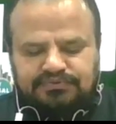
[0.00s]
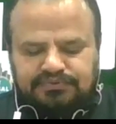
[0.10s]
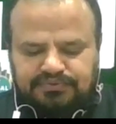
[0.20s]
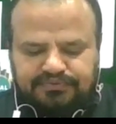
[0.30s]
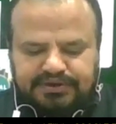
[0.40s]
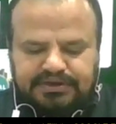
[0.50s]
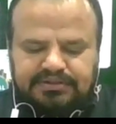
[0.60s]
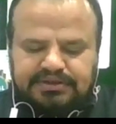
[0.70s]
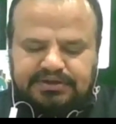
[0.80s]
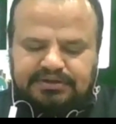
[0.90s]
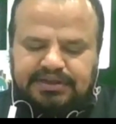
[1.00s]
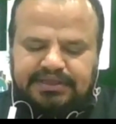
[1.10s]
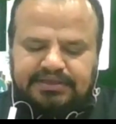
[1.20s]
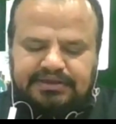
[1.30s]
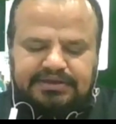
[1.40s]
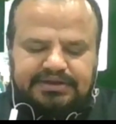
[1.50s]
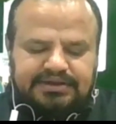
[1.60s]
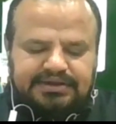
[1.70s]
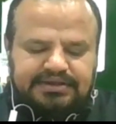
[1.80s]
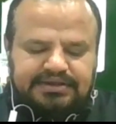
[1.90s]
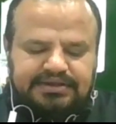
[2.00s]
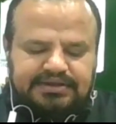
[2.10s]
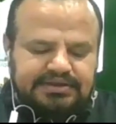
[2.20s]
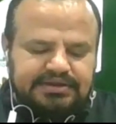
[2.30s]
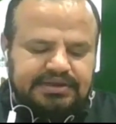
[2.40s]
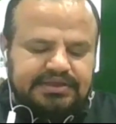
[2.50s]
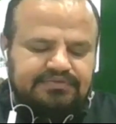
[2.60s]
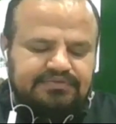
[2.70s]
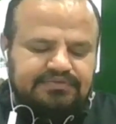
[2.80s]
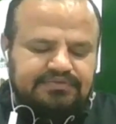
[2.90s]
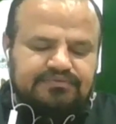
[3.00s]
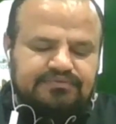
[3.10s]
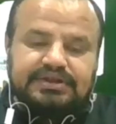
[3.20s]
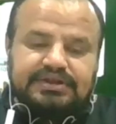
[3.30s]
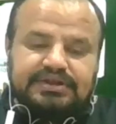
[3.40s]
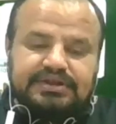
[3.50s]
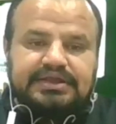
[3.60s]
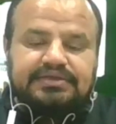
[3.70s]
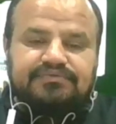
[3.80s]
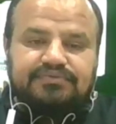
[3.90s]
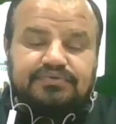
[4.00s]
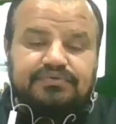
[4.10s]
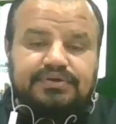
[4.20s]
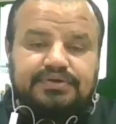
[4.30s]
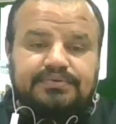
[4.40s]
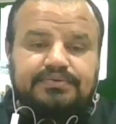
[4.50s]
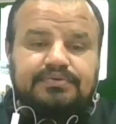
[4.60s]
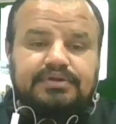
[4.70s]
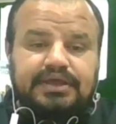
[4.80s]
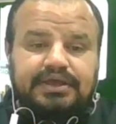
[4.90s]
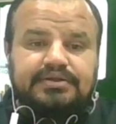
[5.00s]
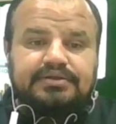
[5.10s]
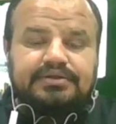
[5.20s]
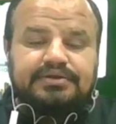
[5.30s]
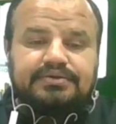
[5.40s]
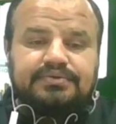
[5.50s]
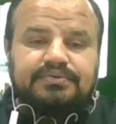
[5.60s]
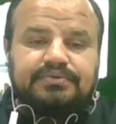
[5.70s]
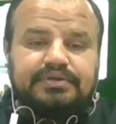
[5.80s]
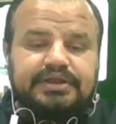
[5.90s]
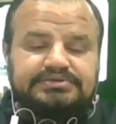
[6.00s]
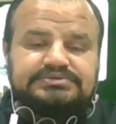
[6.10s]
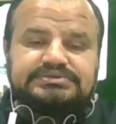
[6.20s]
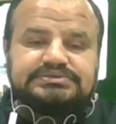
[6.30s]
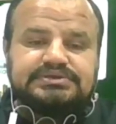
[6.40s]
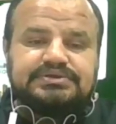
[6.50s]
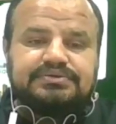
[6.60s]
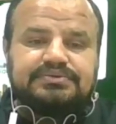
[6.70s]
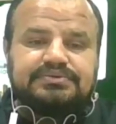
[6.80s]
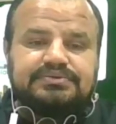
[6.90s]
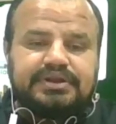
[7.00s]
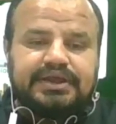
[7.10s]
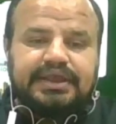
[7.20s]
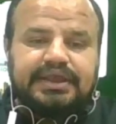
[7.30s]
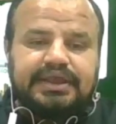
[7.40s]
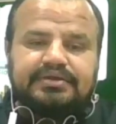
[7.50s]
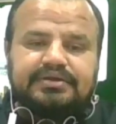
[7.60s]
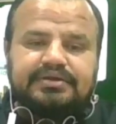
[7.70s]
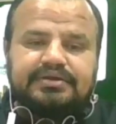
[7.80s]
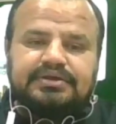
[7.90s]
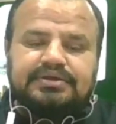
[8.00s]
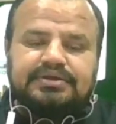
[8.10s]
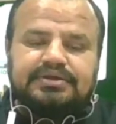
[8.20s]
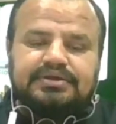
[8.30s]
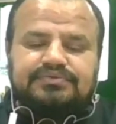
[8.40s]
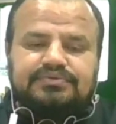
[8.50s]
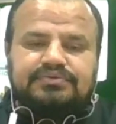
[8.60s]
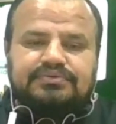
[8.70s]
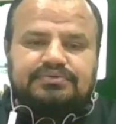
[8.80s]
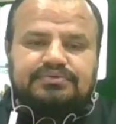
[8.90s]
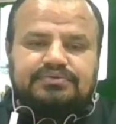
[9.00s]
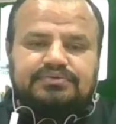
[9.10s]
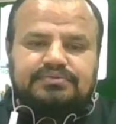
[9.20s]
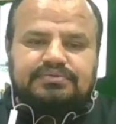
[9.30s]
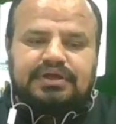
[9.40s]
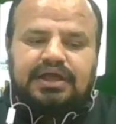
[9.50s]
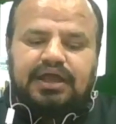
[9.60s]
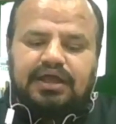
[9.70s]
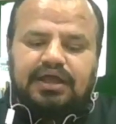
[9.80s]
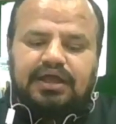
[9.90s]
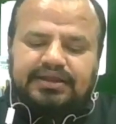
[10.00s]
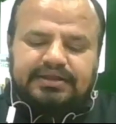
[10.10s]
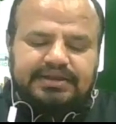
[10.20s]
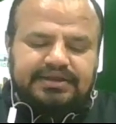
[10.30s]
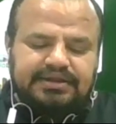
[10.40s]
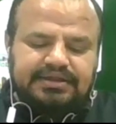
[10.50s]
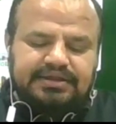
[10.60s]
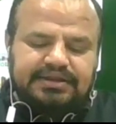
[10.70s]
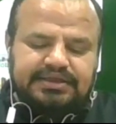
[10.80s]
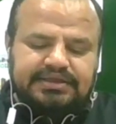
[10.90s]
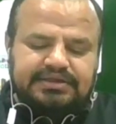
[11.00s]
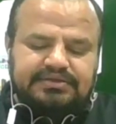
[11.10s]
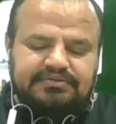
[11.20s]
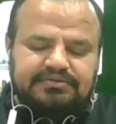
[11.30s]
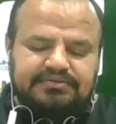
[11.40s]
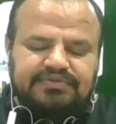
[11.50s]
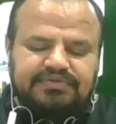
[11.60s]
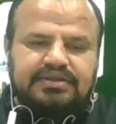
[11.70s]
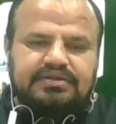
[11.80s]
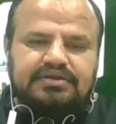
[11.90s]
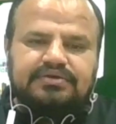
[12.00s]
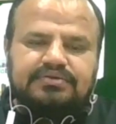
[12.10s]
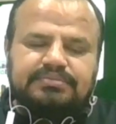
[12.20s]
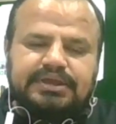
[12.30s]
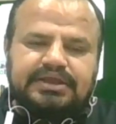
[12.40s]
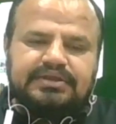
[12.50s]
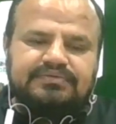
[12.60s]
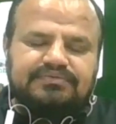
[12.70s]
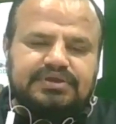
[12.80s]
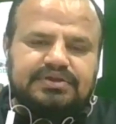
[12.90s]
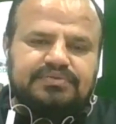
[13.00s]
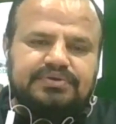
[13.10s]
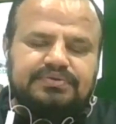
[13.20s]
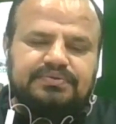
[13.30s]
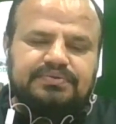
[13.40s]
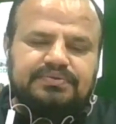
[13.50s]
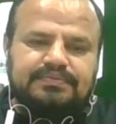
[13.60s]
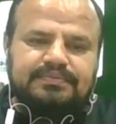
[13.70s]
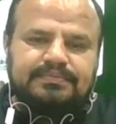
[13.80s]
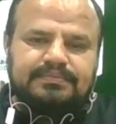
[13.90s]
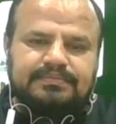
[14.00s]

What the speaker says: So you said that like in data link layer, it has some functionality like flow control, error control, access control, right? So at data link layer, which error control mechanism we are going to use?